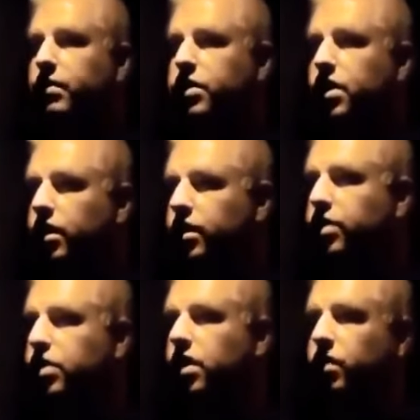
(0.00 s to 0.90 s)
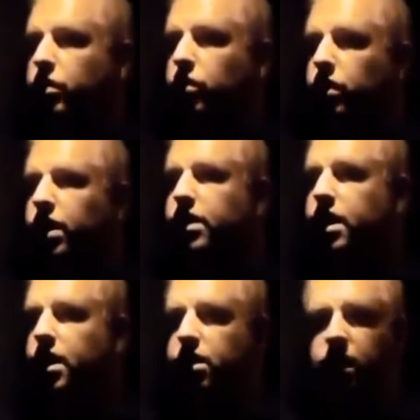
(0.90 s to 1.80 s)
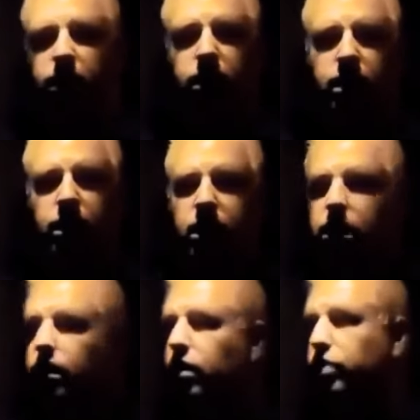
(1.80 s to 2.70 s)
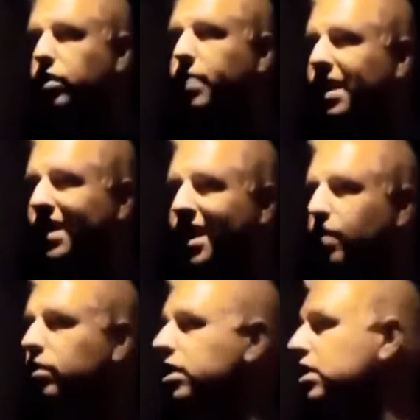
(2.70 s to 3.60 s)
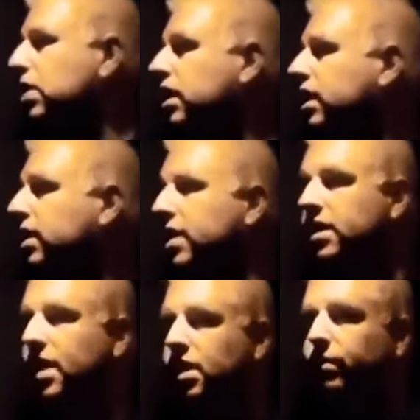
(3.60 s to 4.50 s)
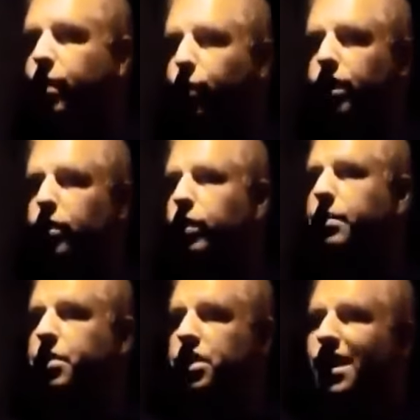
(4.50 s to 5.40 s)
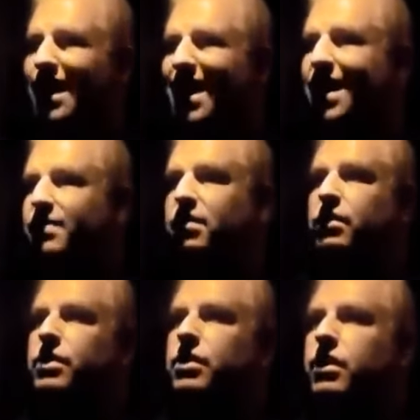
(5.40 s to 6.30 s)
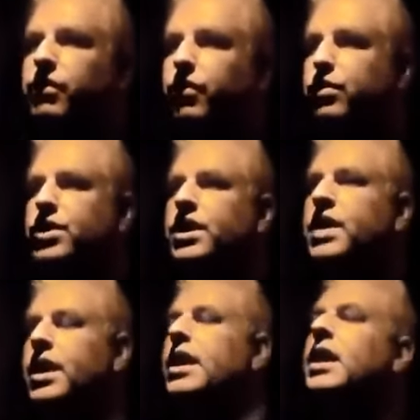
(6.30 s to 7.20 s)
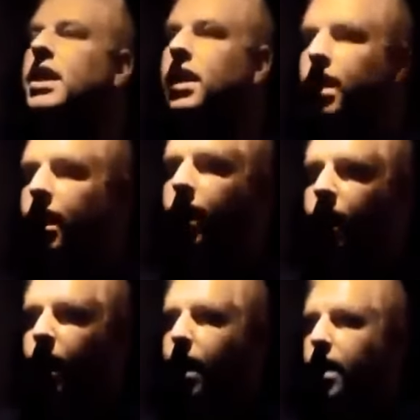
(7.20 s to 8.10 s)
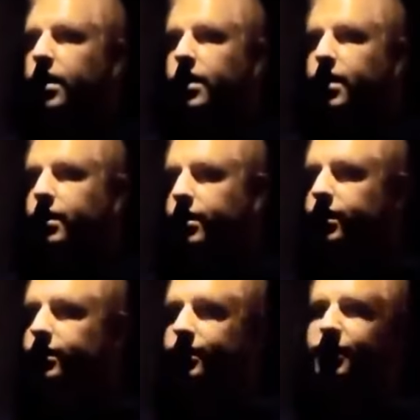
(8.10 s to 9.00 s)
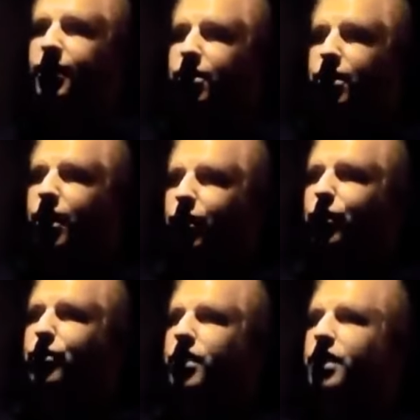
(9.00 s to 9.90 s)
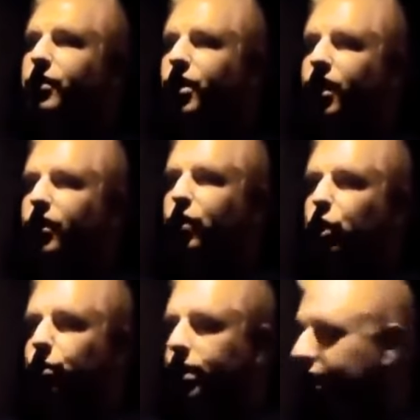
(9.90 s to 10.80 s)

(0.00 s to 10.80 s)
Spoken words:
Stirling just now, the two lanes are actually not too bad. That noise that you're hearing is actually my window wipers, they're absolutely frozen and they're not really doing a good job.